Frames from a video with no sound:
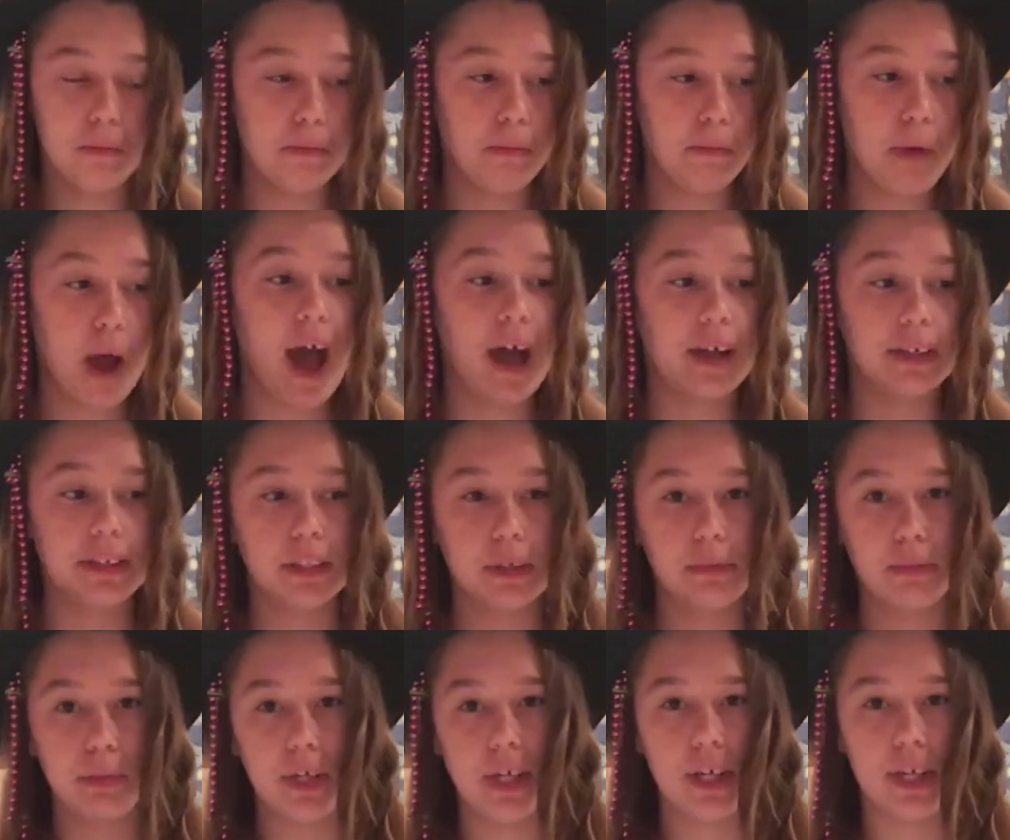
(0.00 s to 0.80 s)

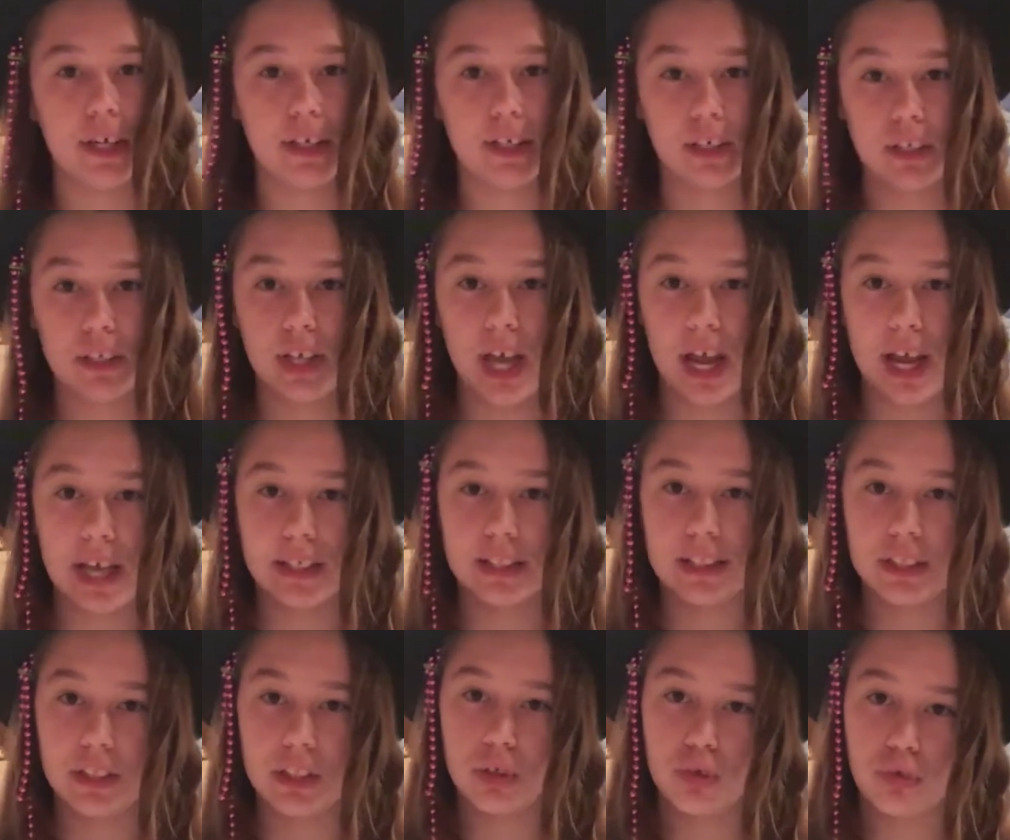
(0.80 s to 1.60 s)
possibly could
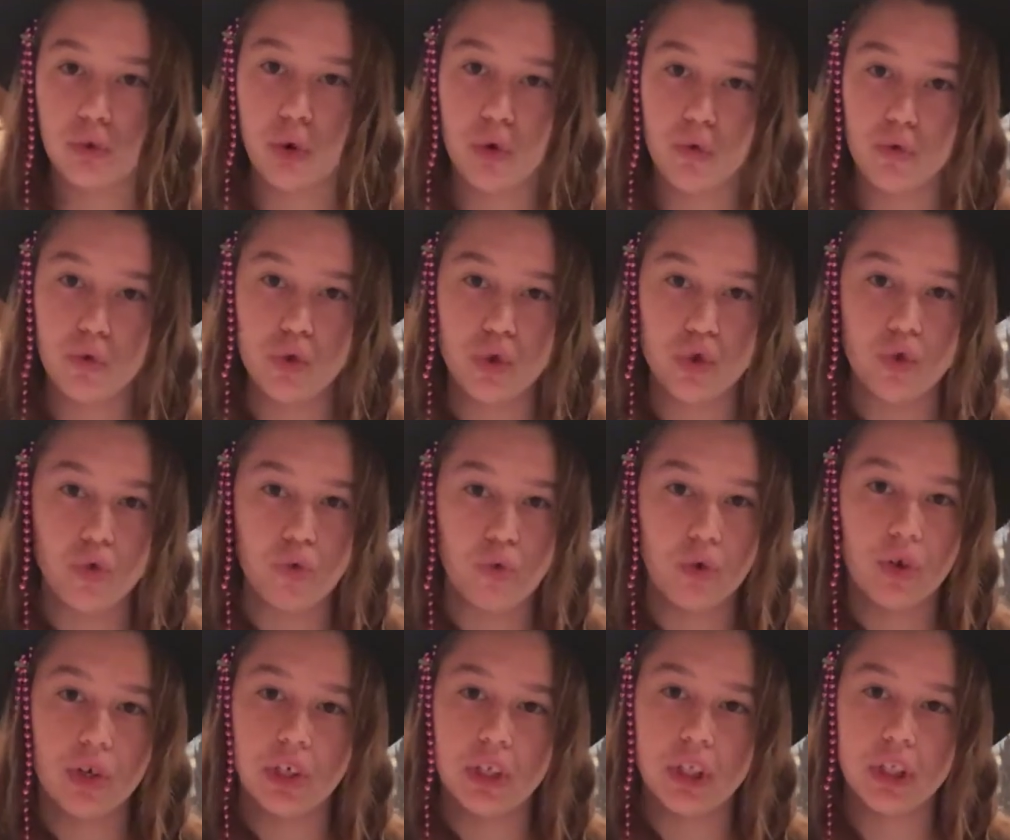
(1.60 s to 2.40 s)
taste gross
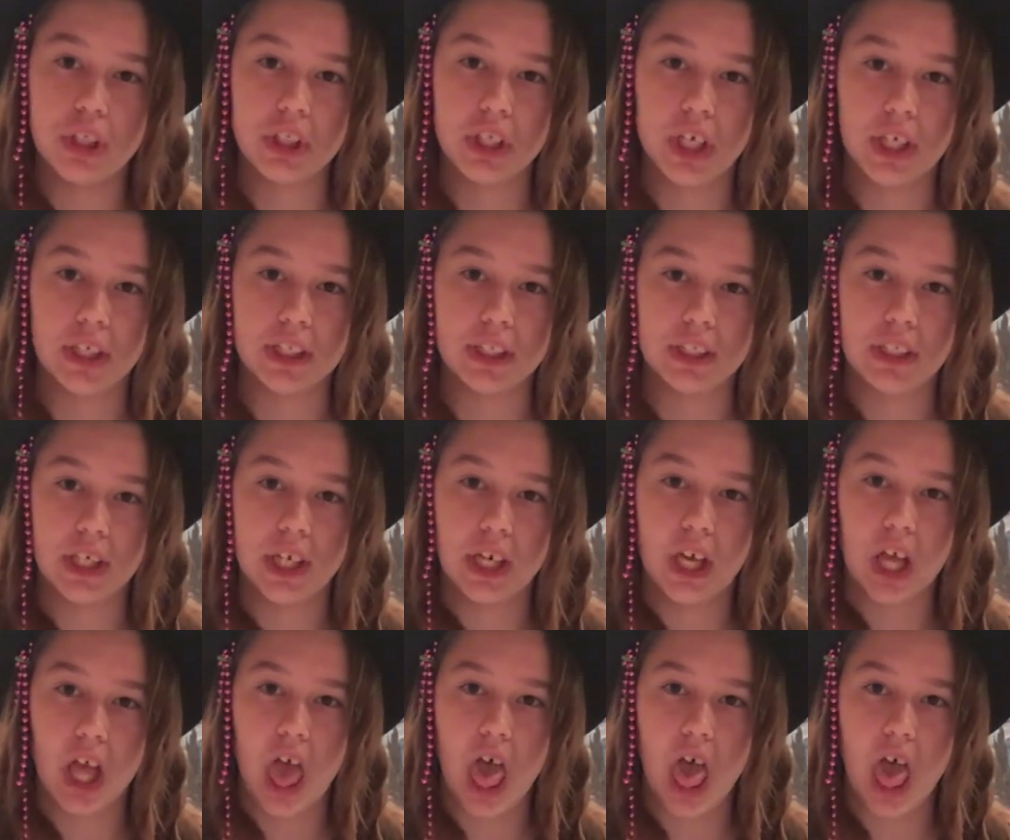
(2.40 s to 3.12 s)
or disgusting.